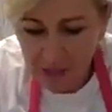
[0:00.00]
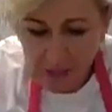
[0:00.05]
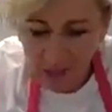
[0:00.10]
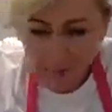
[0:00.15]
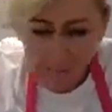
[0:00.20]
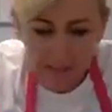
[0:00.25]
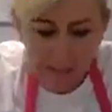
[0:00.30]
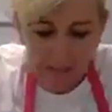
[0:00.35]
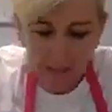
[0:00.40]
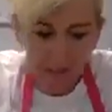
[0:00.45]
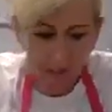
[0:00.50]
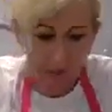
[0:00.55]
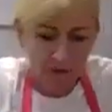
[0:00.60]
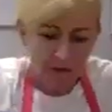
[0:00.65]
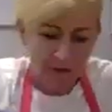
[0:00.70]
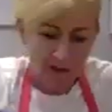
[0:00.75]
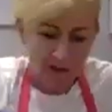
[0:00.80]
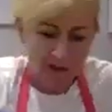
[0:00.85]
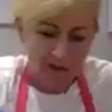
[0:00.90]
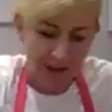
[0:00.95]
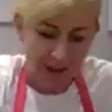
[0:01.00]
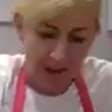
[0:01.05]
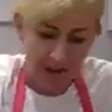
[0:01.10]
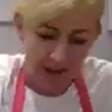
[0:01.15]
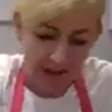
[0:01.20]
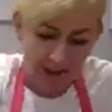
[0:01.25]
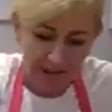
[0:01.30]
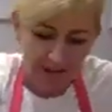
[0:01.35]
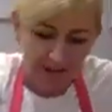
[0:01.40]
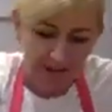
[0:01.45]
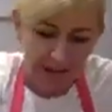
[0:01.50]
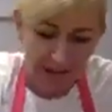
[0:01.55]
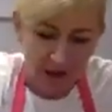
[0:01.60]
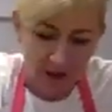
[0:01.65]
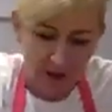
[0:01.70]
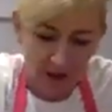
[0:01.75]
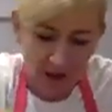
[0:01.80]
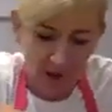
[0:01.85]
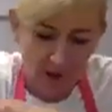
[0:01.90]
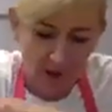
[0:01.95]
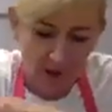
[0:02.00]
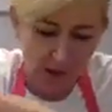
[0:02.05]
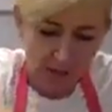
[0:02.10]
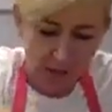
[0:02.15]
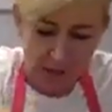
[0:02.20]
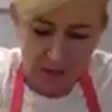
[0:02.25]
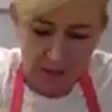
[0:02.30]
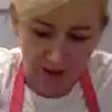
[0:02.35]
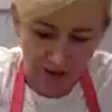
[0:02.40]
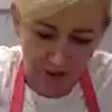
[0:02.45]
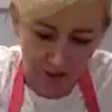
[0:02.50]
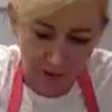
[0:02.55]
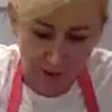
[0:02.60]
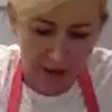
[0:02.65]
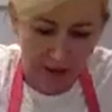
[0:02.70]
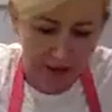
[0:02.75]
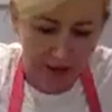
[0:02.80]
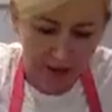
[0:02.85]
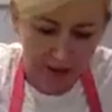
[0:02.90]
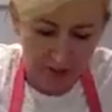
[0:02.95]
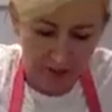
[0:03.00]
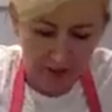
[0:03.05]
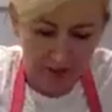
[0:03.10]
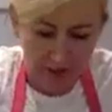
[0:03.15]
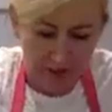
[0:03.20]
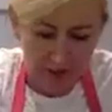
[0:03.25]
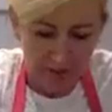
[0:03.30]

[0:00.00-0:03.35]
to the eggs, the sour cream, and the parmesan.